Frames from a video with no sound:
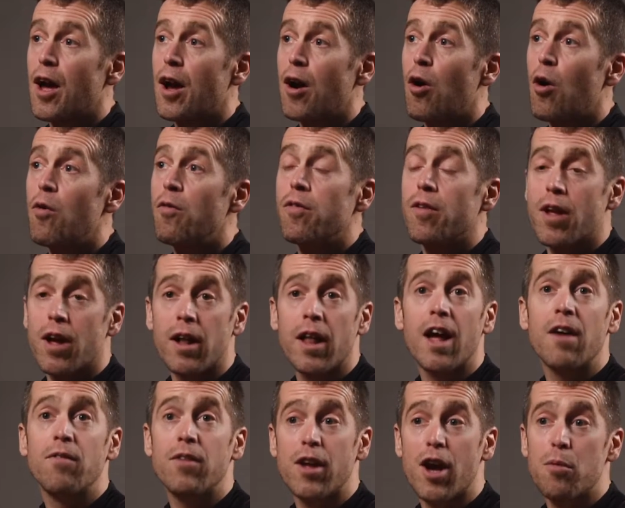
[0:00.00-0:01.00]
hopefully I'll
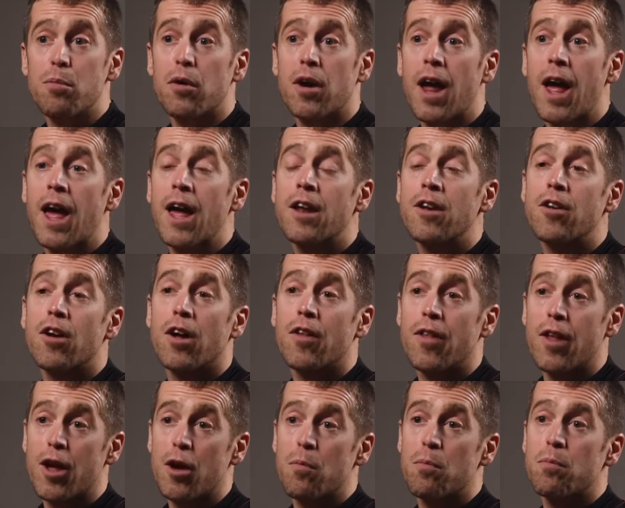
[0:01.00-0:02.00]
have the upper hand on
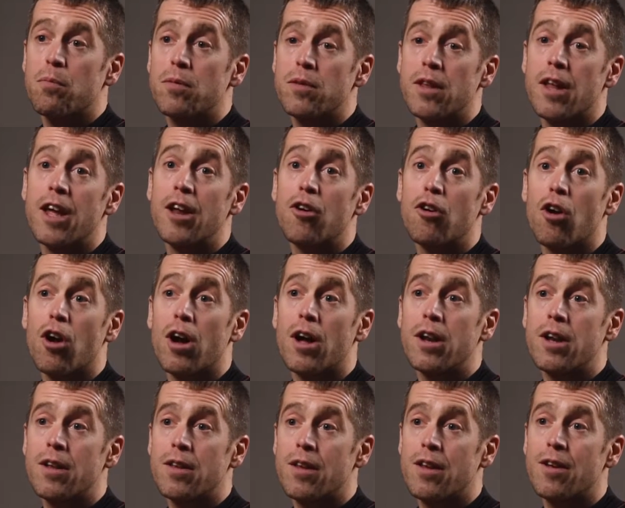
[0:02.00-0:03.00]
them later
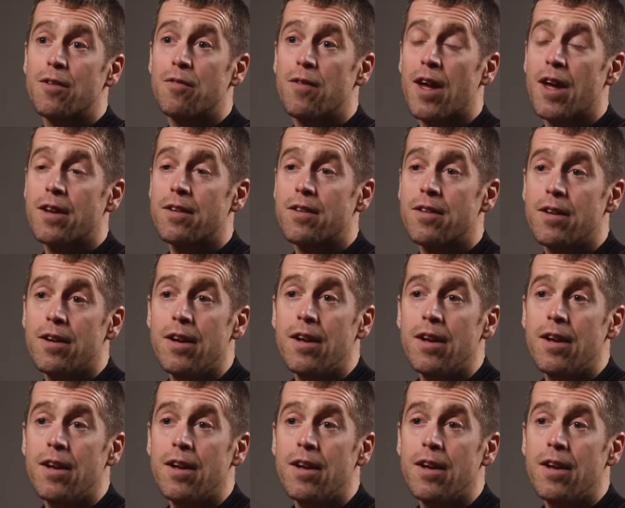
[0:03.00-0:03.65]
on in the event.